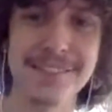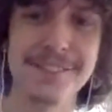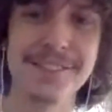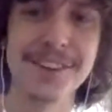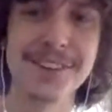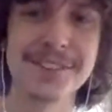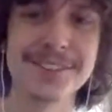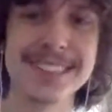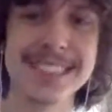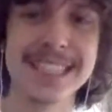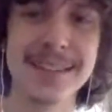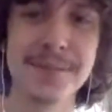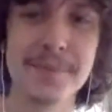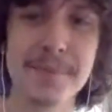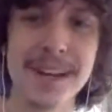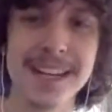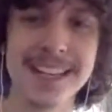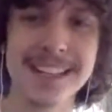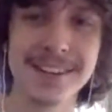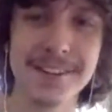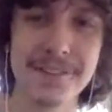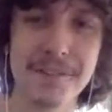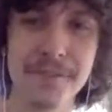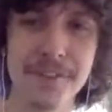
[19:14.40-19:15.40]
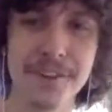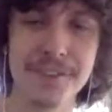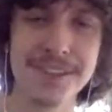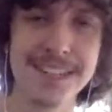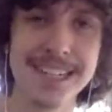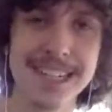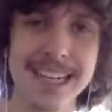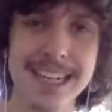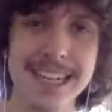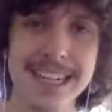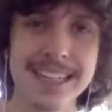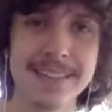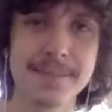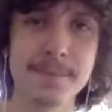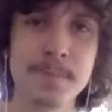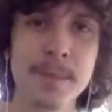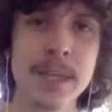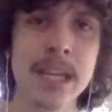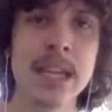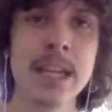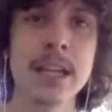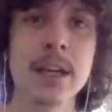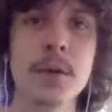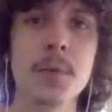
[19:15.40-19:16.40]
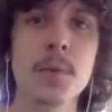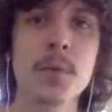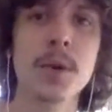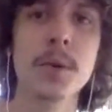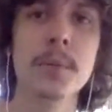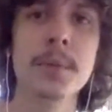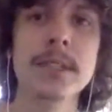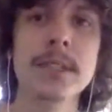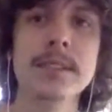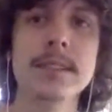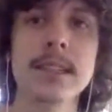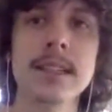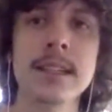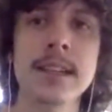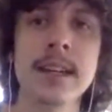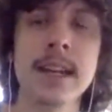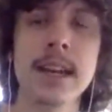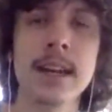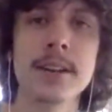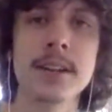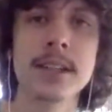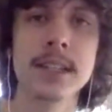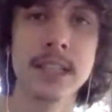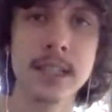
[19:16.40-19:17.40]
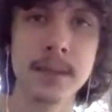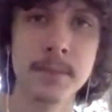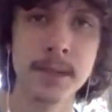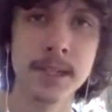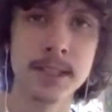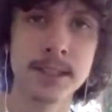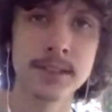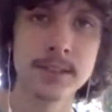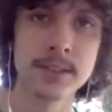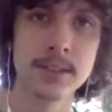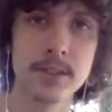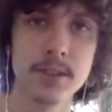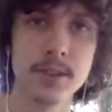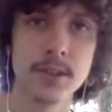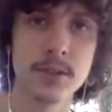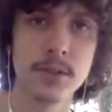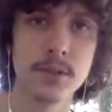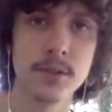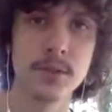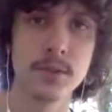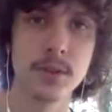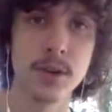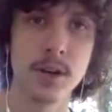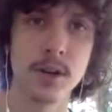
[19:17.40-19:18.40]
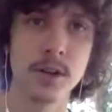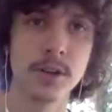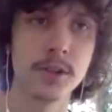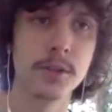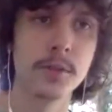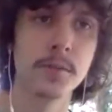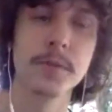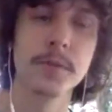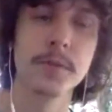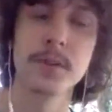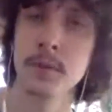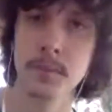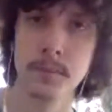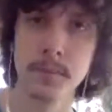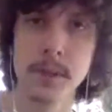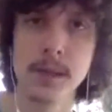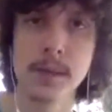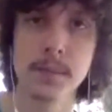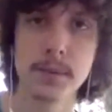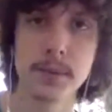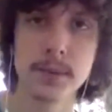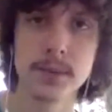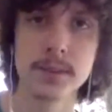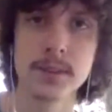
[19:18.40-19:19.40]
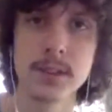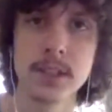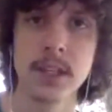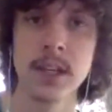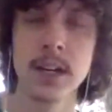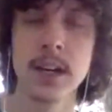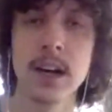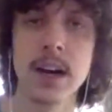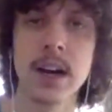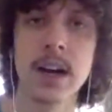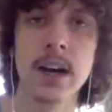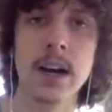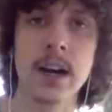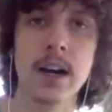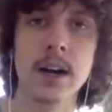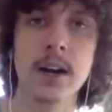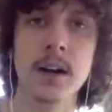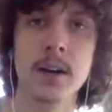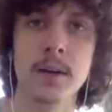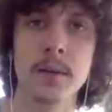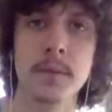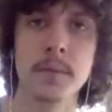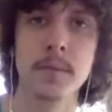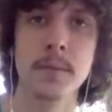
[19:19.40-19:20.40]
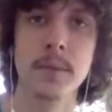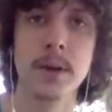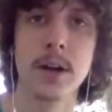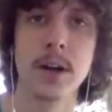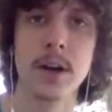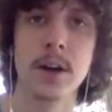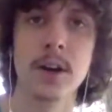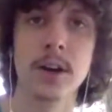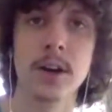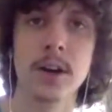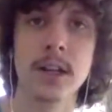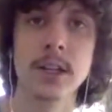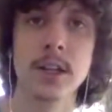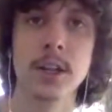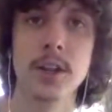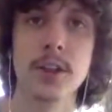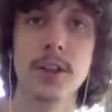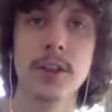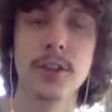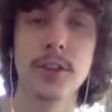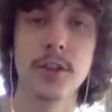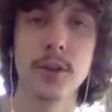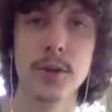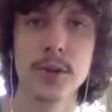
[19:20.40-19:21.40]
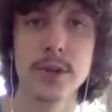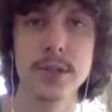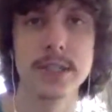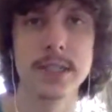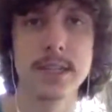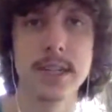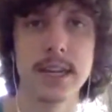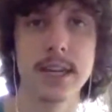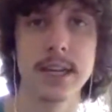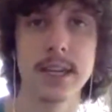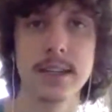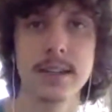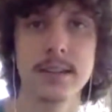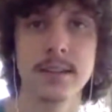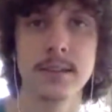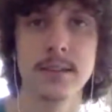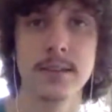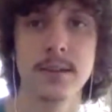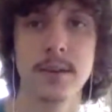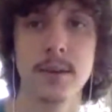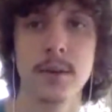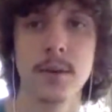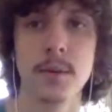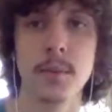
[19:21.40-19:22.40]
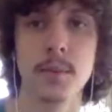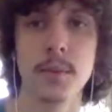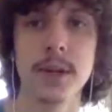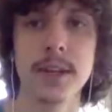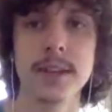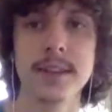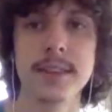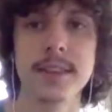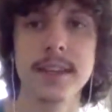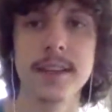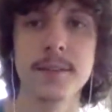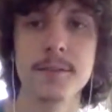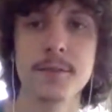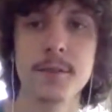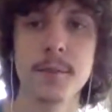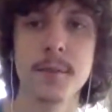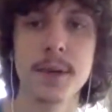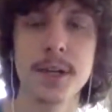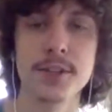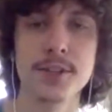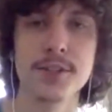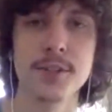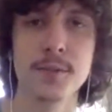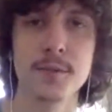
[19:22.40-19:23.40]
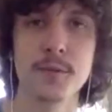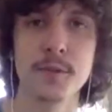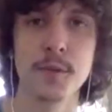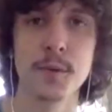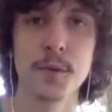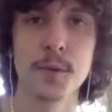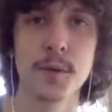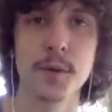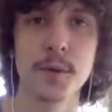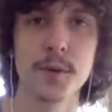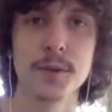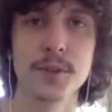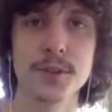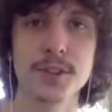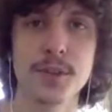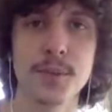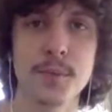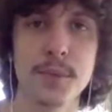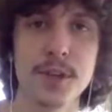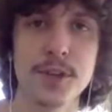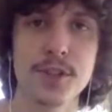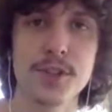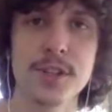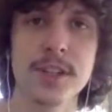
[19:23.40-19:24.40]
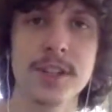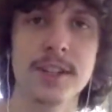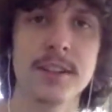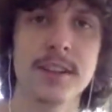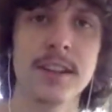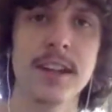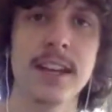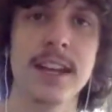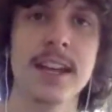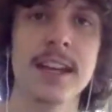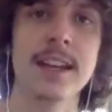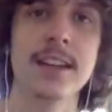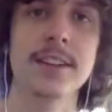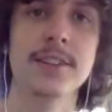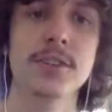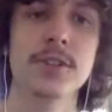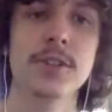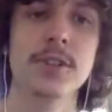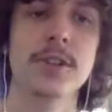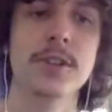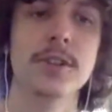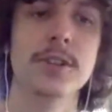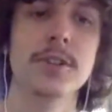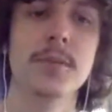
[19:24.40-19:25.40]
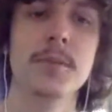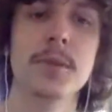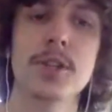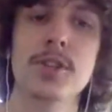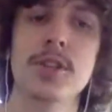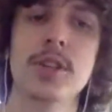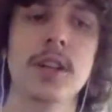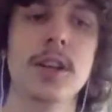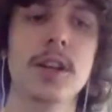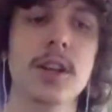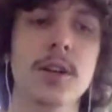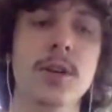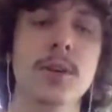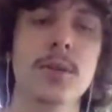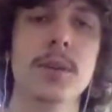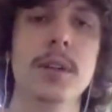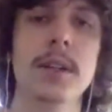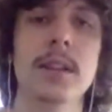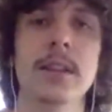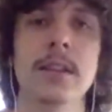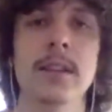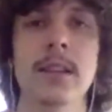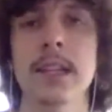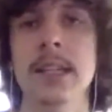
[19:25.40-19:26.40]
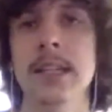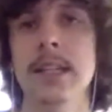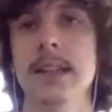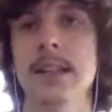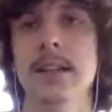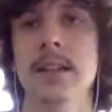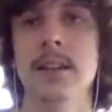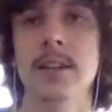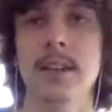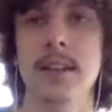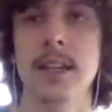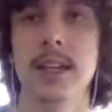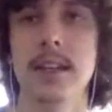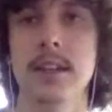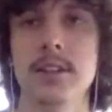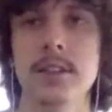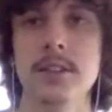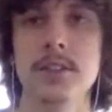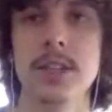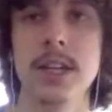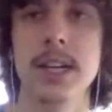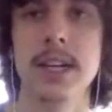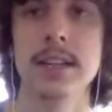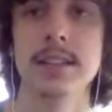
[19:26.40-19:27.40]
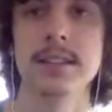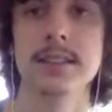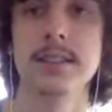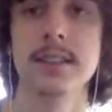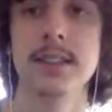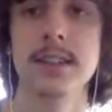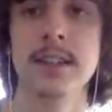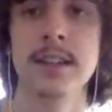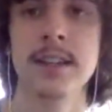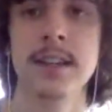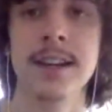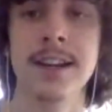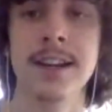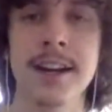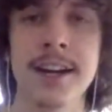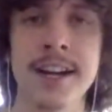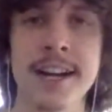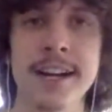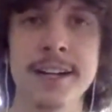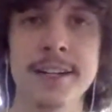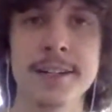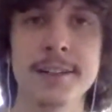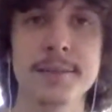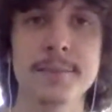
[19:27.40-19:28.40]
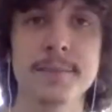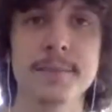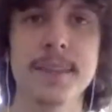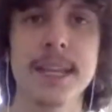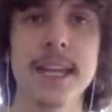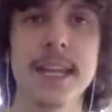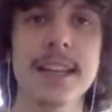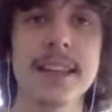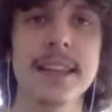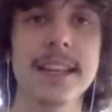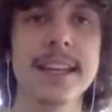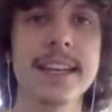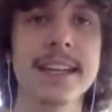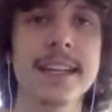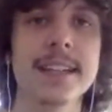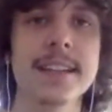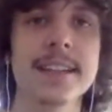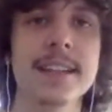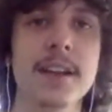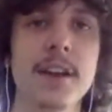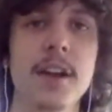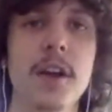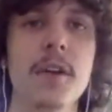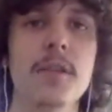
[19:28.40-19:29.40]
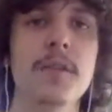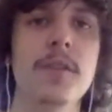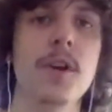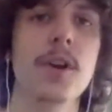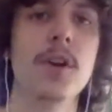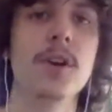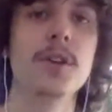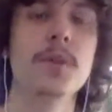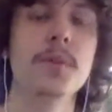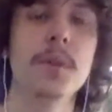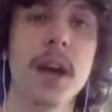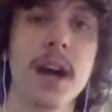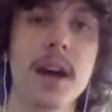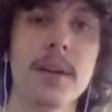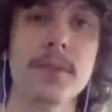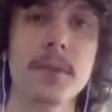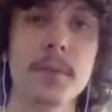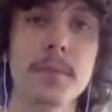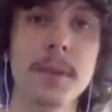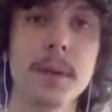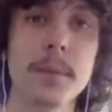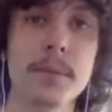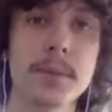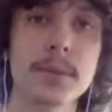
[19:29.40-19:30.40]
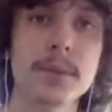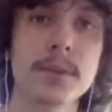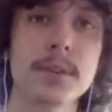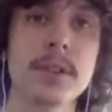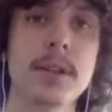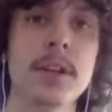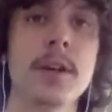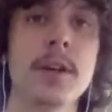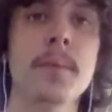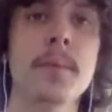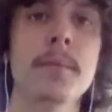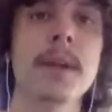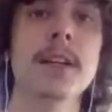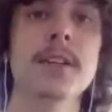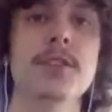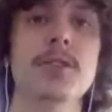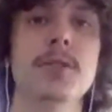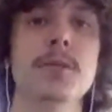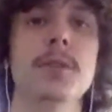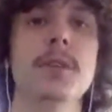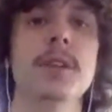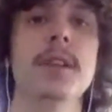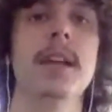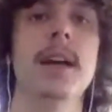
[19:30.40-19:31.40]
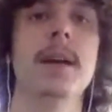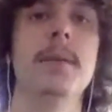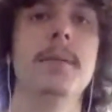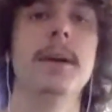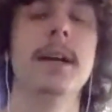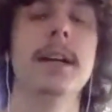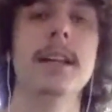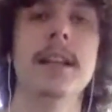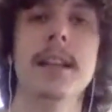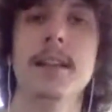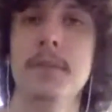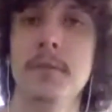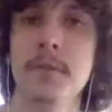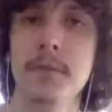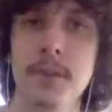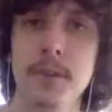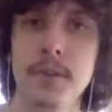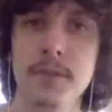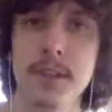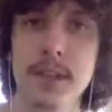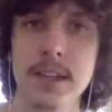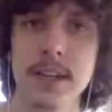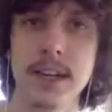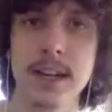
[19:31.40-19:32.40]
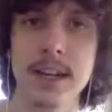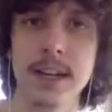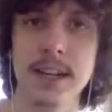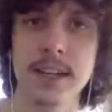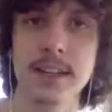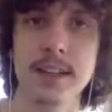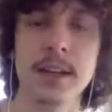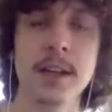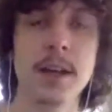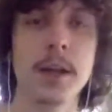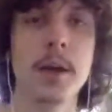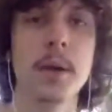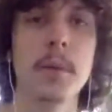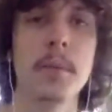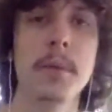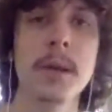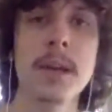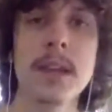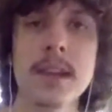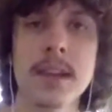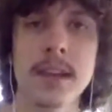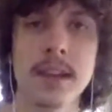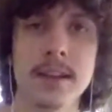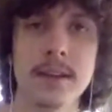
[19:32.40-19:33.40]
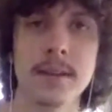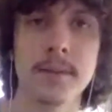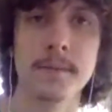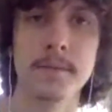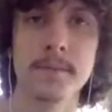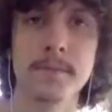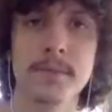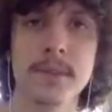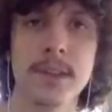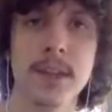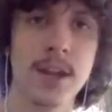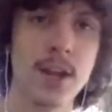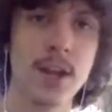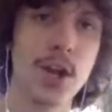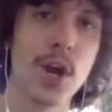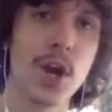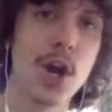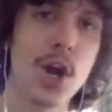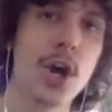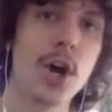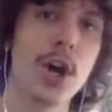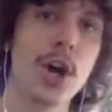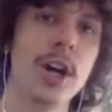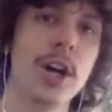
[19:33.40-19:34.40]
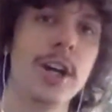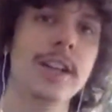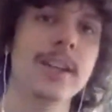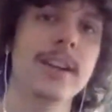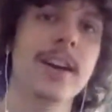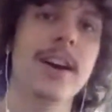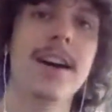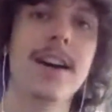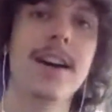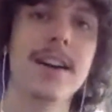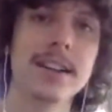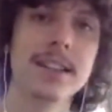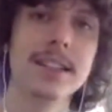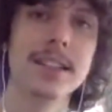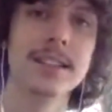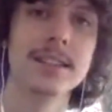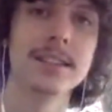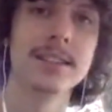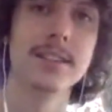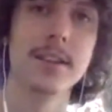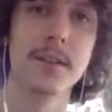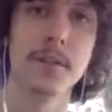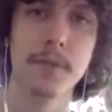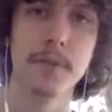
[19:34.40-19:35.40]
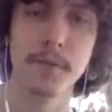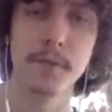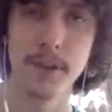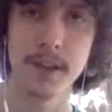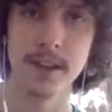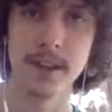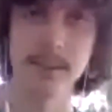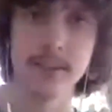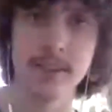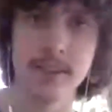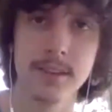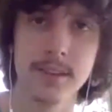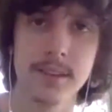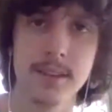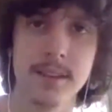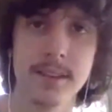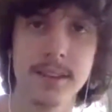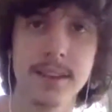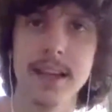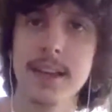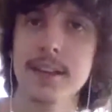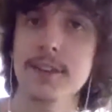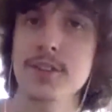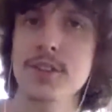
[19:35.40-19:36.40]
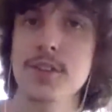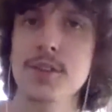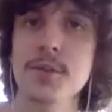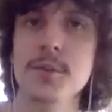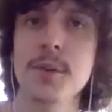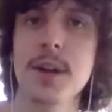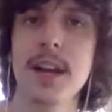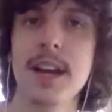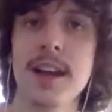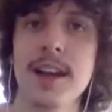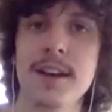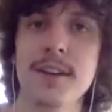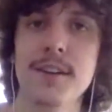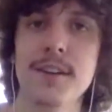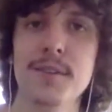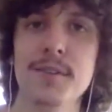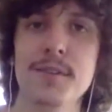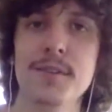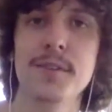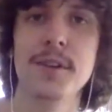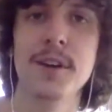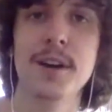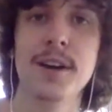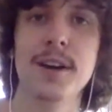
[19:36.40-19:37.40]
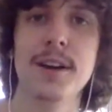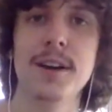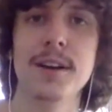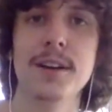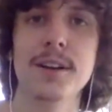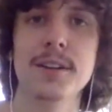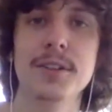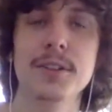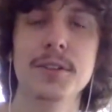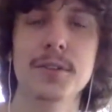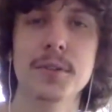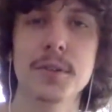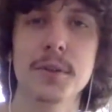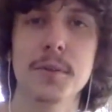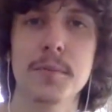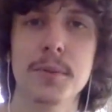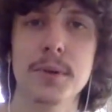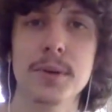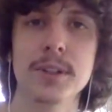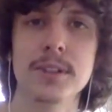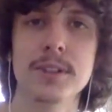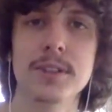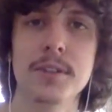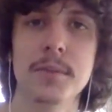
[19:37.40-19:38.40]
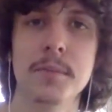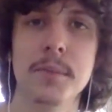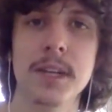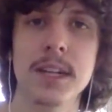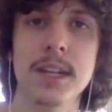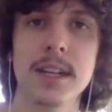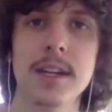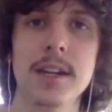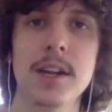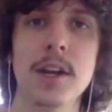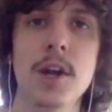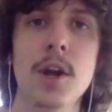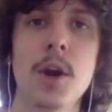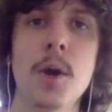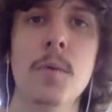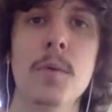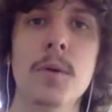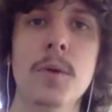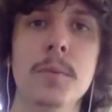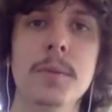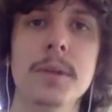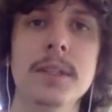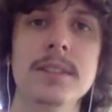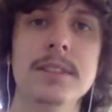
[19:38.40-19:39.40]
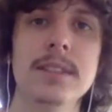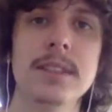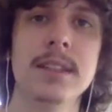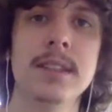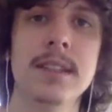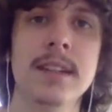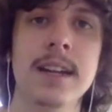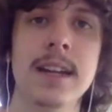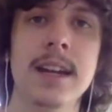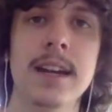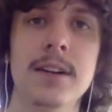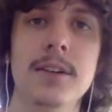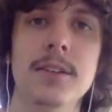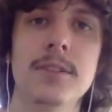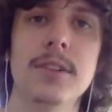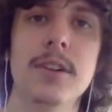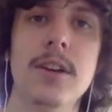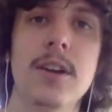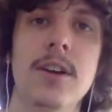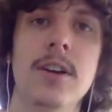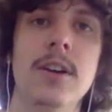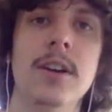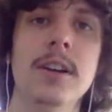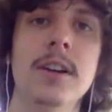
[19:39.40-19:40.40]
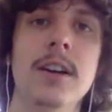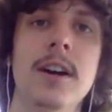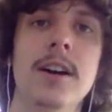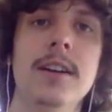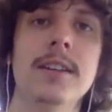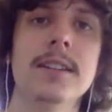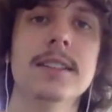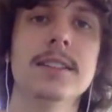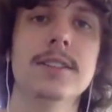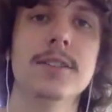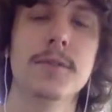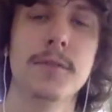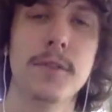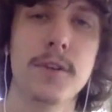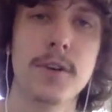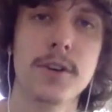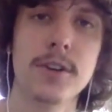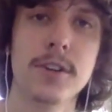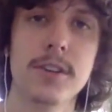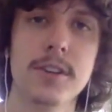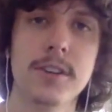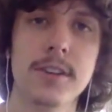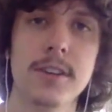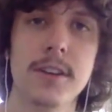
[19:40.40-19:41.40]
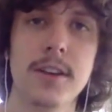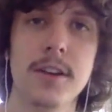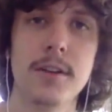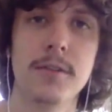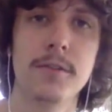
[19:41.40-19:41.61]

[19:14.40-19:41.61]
films in by 11:59. We'll be sending out an email to all you film people on Thursday with the information for submission and your submission code and the link and all that good jazz. And then for all you novel people, make sure that by 11:59 p.m. on August 5th that you have your book submitted. We'll be sending out on August 1st